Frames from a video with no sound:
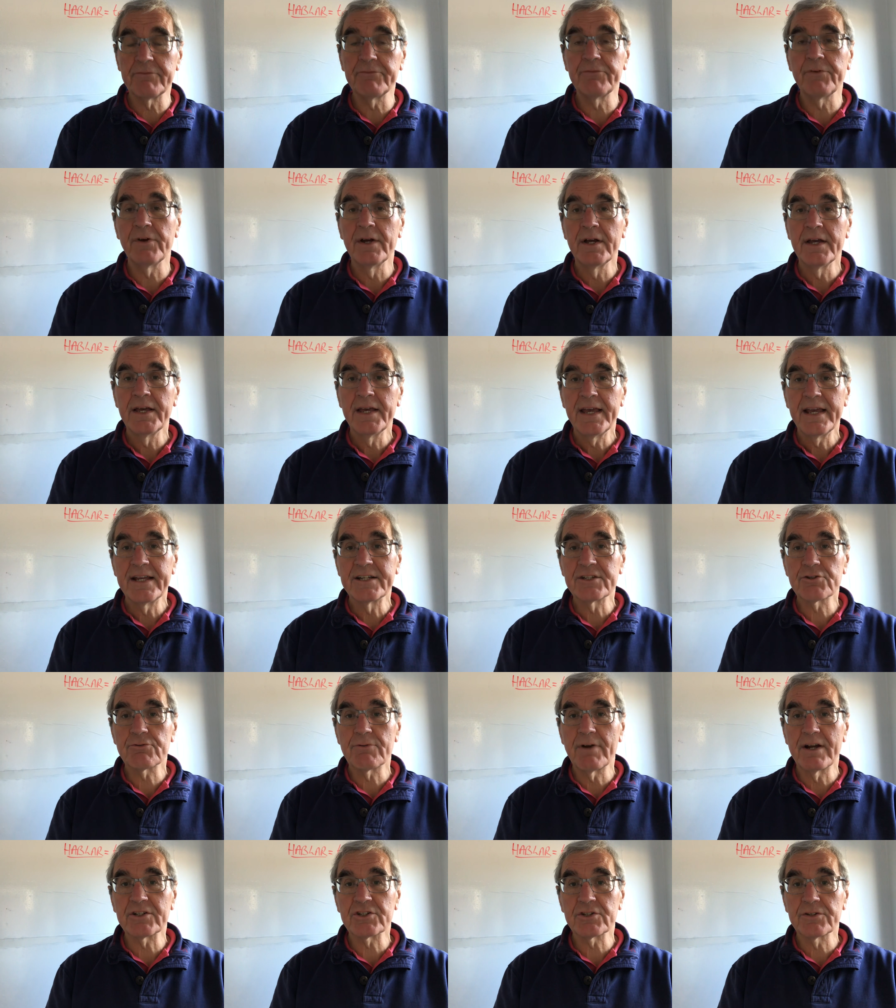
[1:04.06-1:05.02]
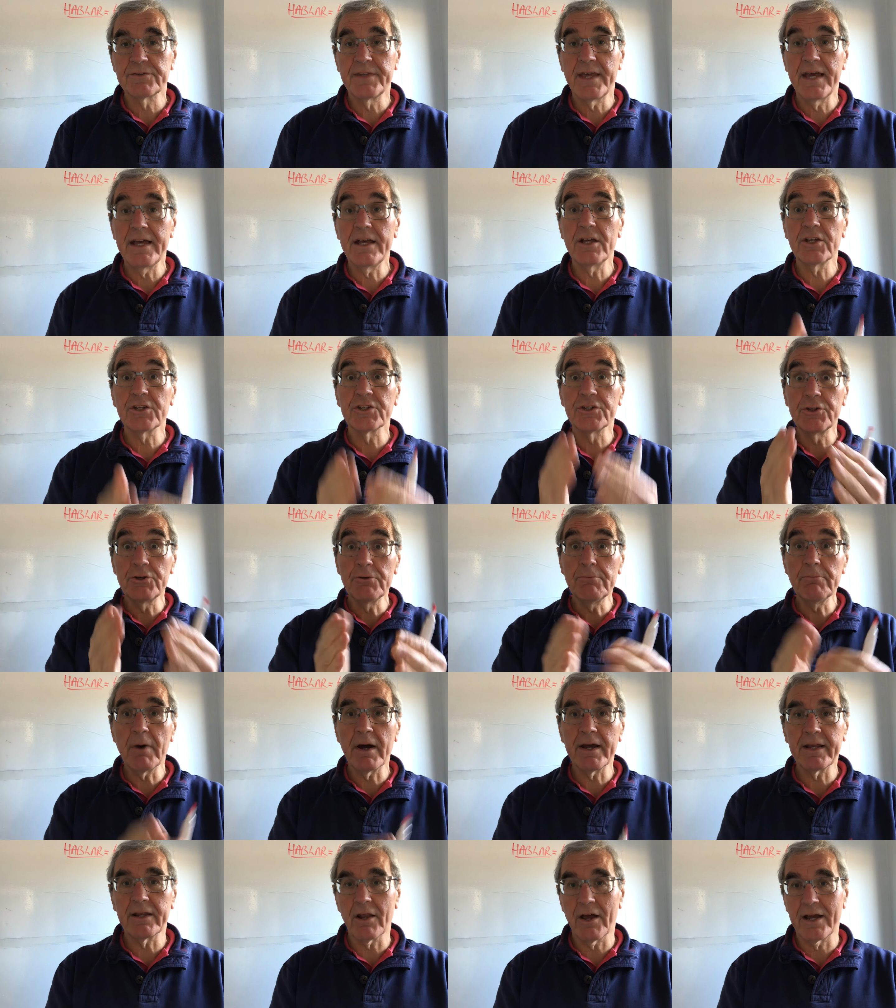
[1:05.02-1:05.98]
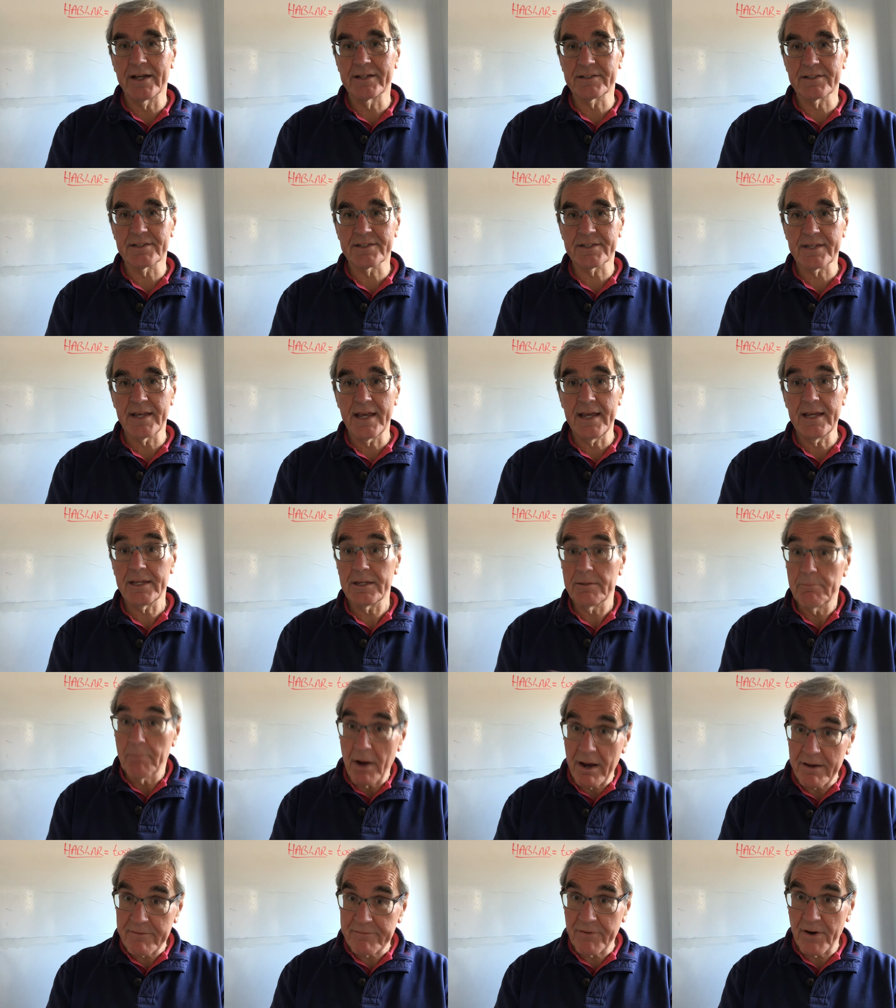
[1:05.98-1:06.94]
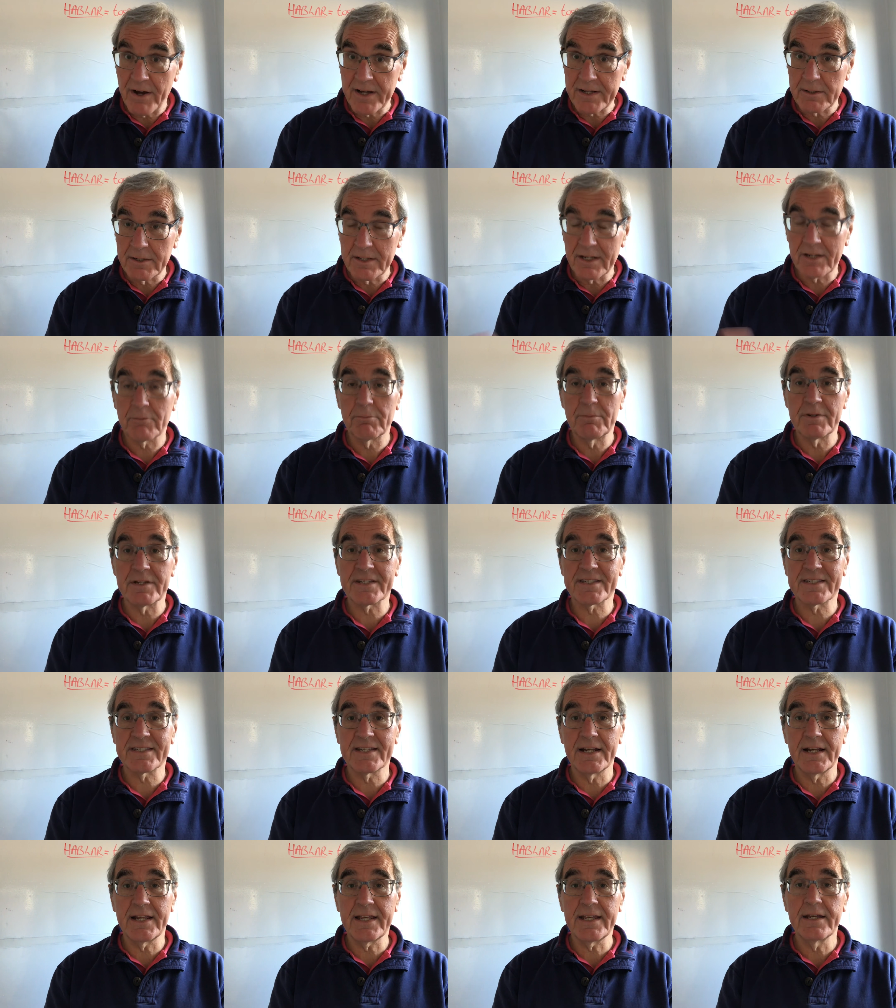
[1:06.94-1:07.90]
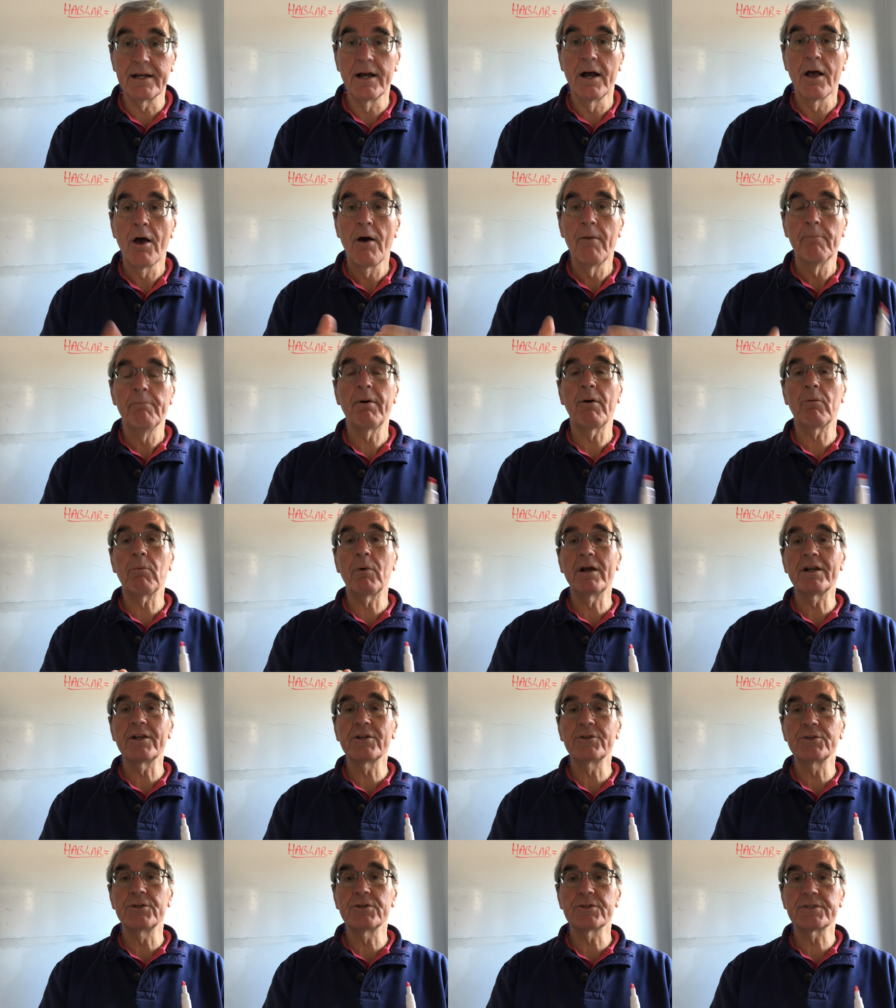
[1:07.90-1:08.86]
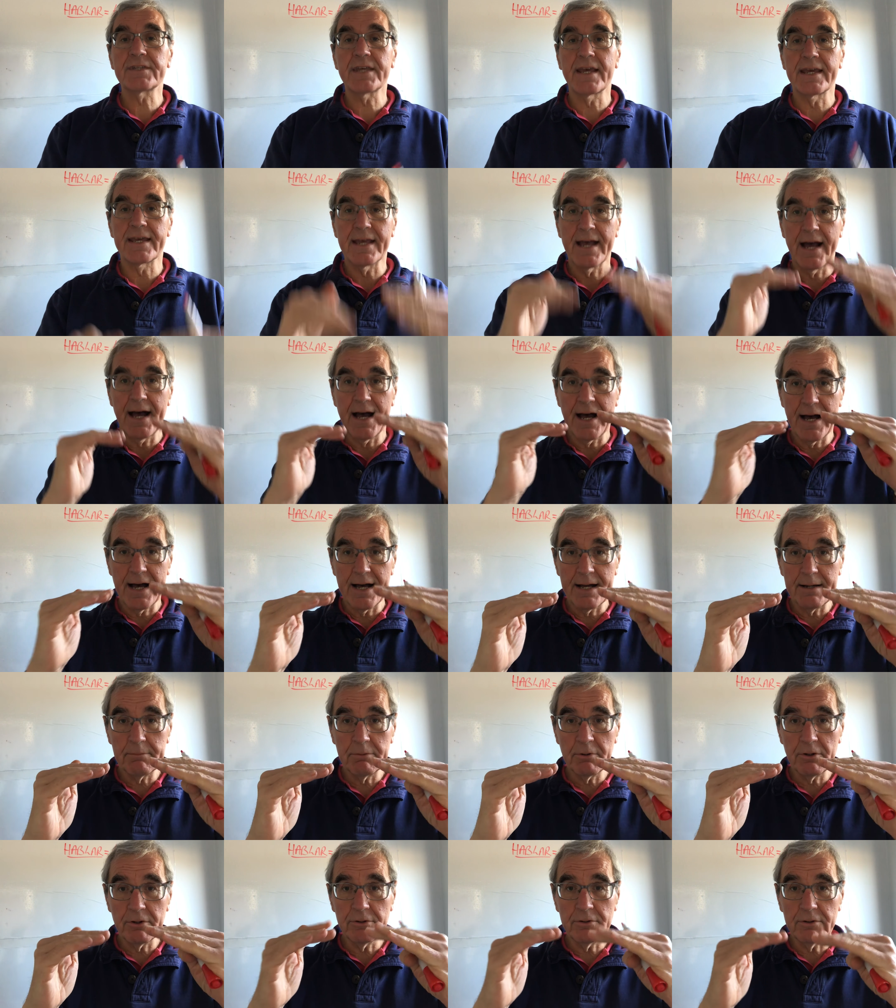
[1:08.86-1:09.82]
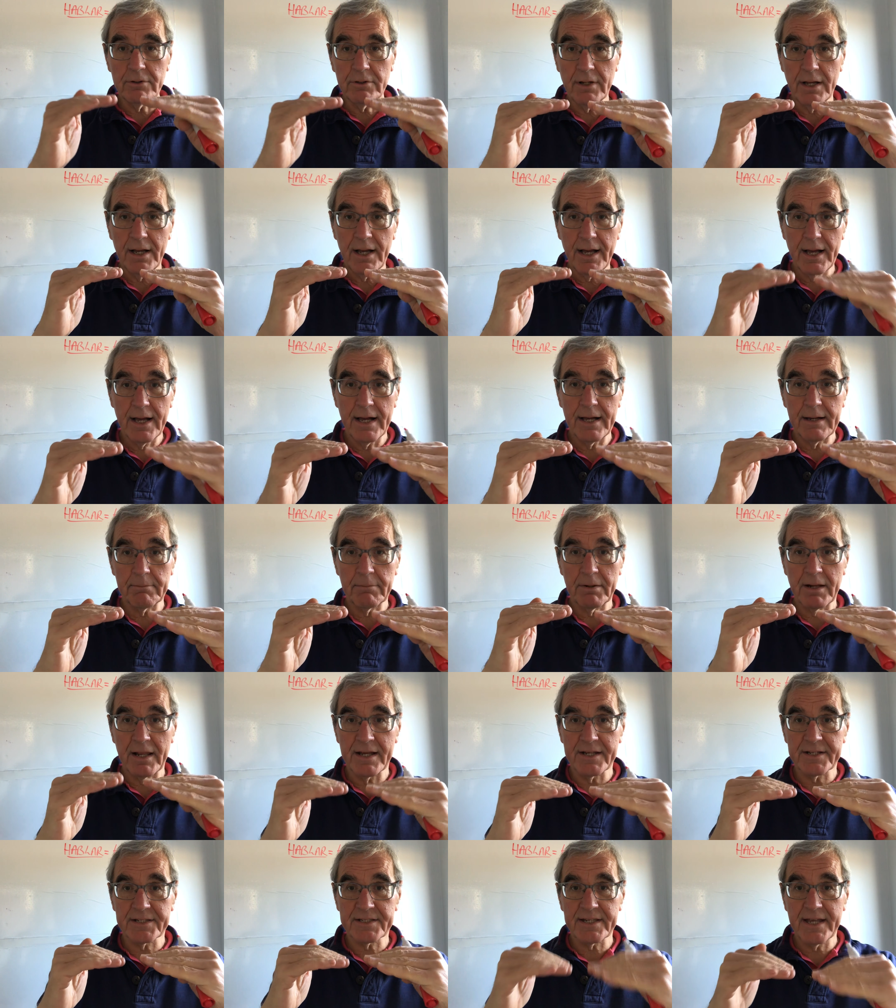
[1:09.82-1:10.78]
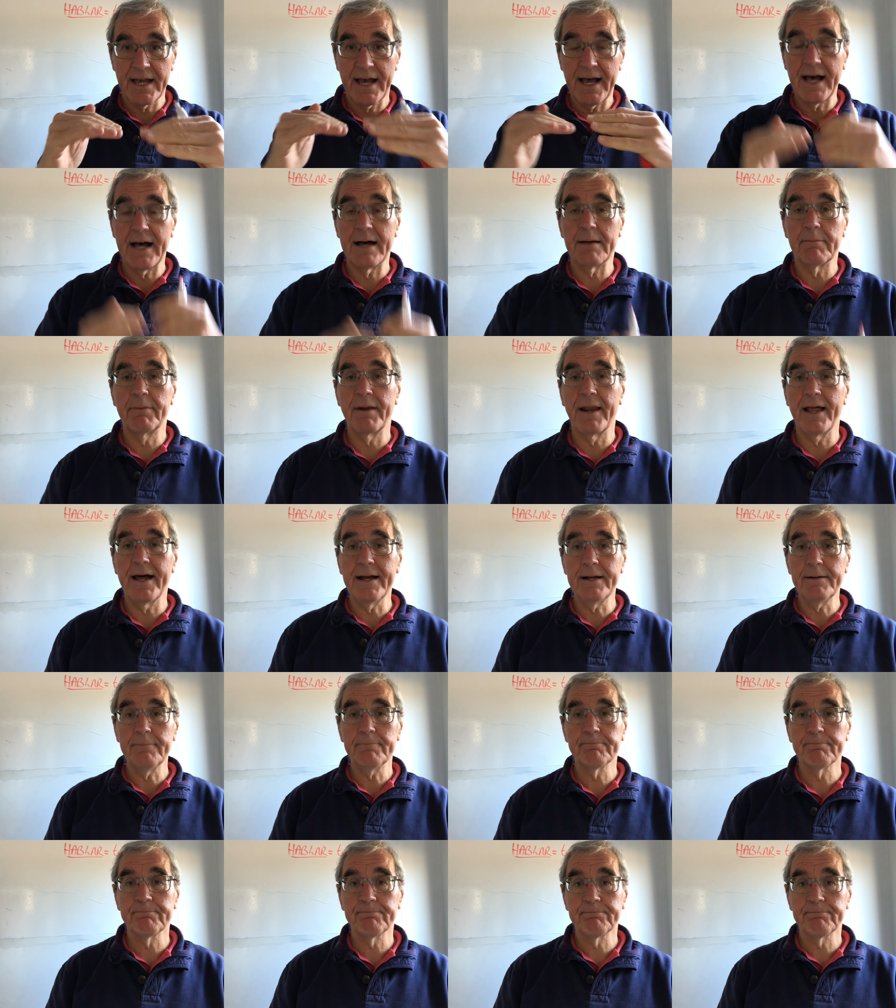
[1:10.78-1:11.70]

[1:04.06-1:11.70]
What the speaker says: of interaction there, you might like to say, you might find a little bit silly, but why don't you say hablo, hablas, habla?